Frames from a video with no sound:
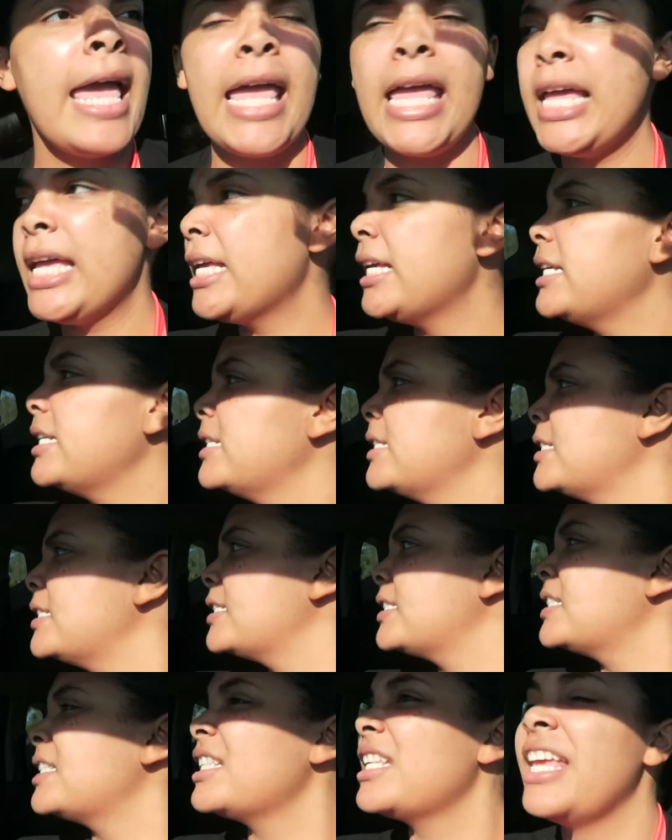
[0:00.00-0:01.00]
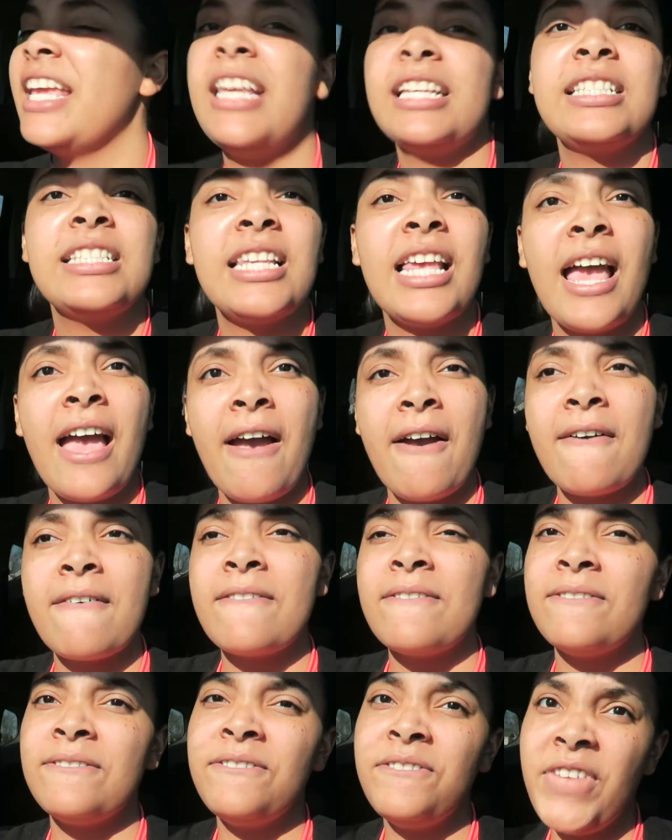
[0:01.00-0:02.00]
is it's
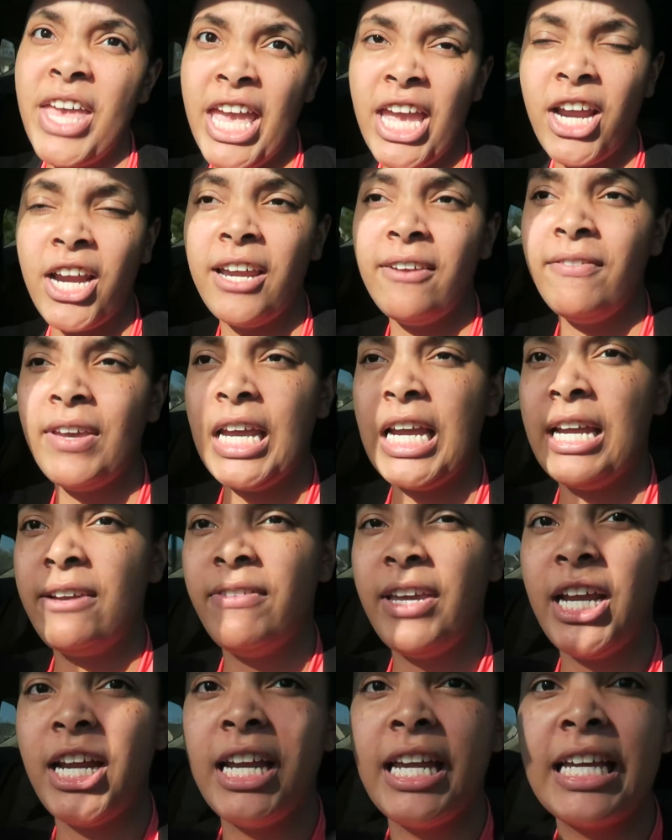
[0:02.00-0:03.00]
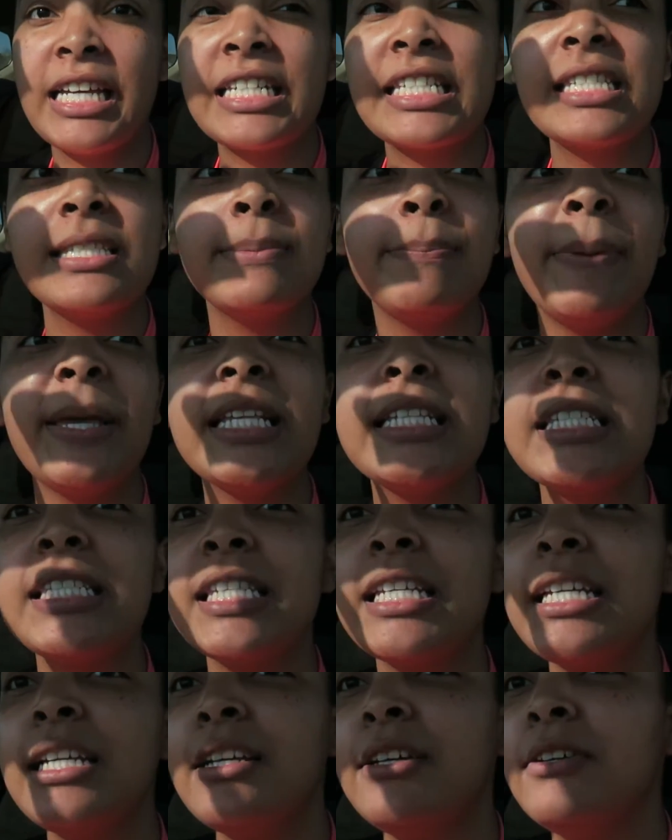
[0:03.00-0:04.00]
very, very, very
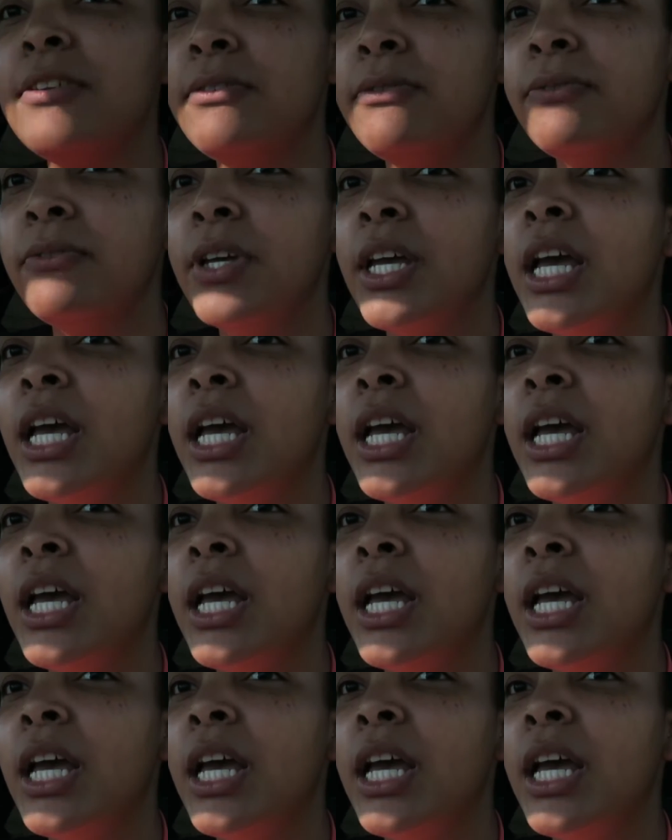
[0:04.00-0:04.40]
expensive